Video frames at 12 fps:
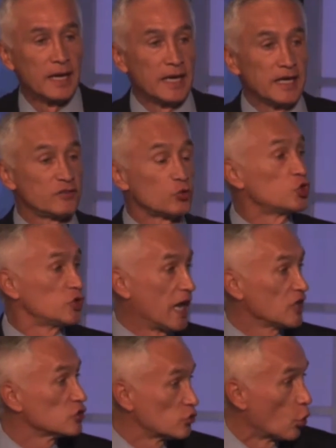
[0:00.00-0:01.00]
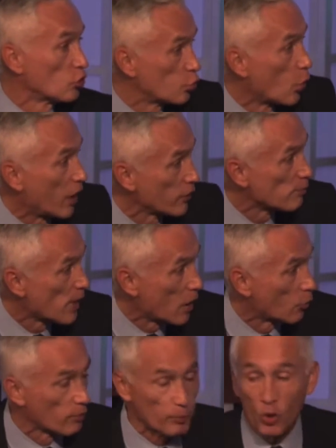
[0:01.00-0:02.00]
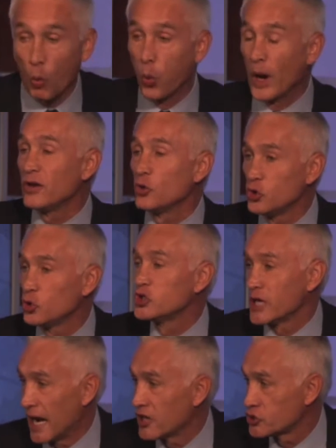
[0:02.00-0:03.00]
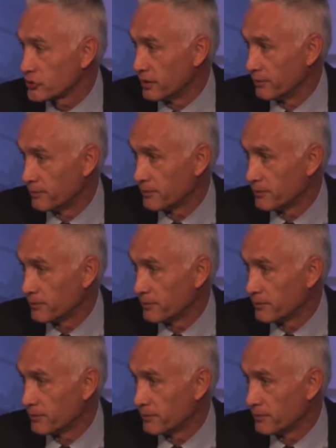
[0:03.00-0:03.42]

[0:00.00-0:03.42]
is to challenge those who are in power. But when do you challenge them?